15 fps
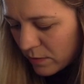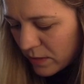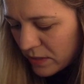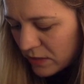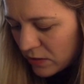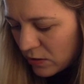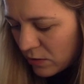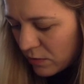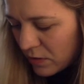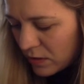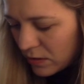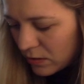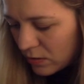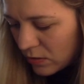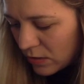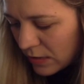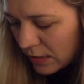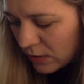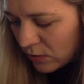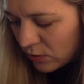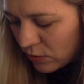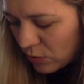base terminal,
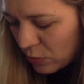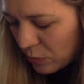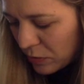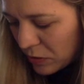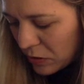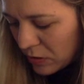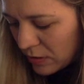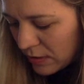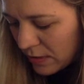collector terminal,